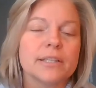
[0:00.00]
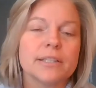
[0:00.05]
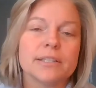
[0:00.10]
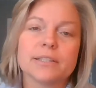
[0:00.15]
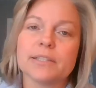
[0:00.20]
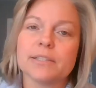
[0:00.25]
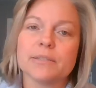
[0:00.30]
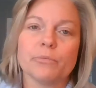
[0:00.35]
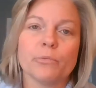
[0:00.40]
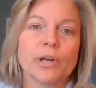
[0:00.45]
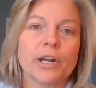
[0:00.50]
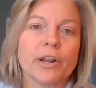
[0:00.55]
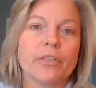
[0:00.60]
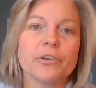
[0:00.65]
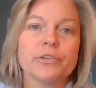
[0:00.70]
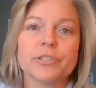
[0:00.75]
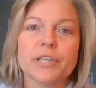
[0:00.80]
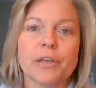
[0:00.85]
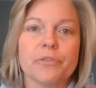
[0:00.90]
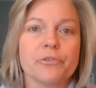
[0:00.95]
it's one of
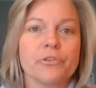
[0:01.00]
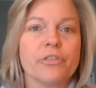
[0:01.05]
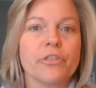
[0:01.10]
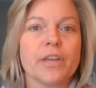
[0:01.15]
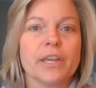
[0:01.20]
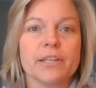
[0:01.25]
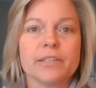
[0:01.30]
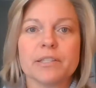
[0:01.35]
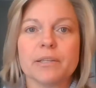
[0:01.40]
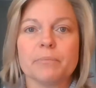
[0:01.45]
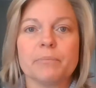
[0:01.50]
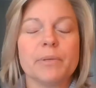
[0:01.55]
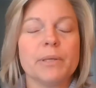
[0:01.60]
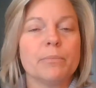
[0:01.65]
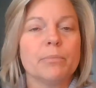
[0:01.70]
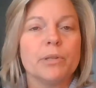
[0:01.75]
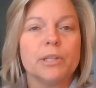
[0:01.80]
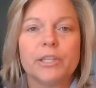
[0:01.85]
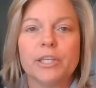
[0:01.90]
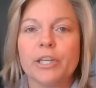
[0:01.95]
those other things that
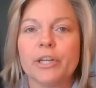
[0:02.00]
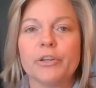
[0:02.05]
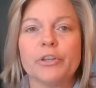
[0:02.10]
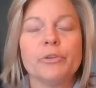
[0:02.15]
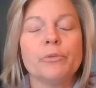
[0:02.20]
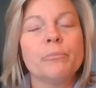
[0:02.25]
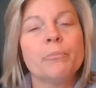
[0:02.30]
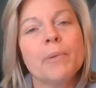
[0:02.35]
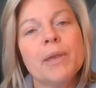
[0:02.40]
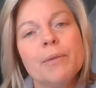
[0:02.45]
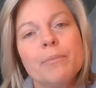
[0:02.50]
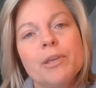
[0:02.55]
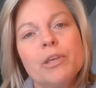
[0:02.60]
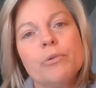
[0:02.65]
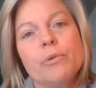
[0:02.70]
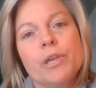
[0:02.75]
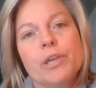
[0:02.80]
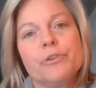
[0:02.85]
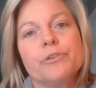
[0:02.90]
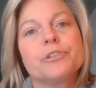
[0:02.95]
people, maybe
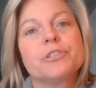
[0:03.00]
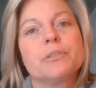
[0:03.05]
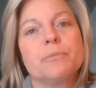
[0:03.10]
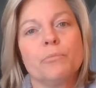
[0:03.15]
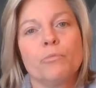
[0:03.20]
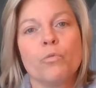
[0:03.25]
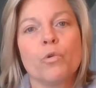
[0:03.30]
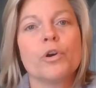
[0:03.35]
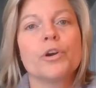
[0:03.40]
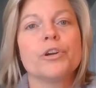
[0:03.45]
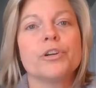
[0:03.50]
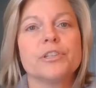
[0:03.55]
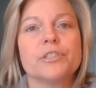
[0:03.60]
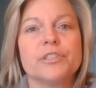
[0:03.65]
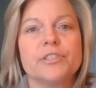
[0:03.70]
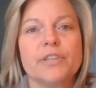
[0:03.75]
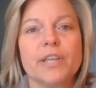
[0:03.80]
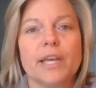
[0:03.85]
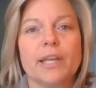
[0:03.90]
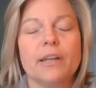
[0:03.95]
you hear some
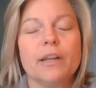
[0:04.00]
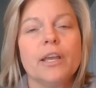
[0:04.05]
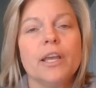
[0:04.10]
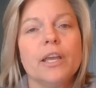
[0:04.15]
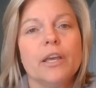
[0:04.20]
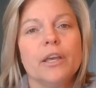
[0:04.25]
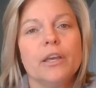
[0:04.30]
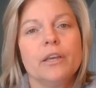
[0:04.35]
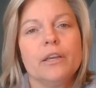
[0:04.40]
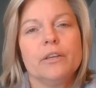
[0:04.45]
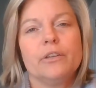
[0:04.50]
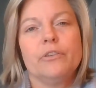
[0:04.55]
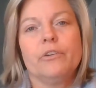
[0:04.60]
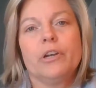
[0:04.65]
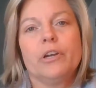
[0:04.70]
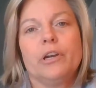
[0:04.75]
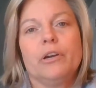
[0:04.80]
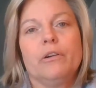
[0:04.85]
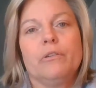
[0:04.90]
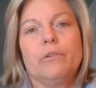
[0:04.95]
words that you
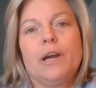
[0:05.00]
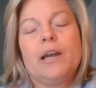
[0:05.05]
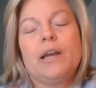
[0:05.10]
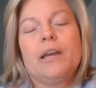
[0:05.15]
go,